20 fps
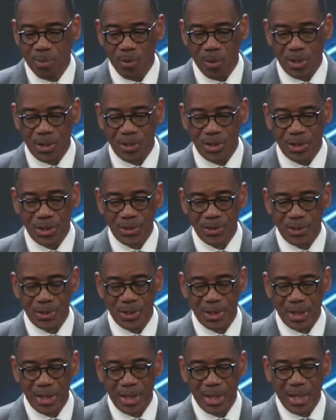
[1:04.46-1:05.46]

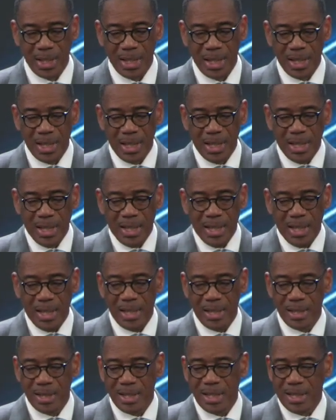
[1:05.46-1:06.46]
porches.
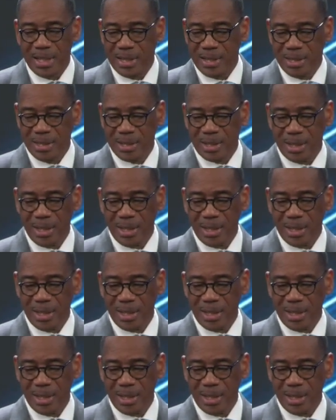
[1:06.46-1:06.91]
In this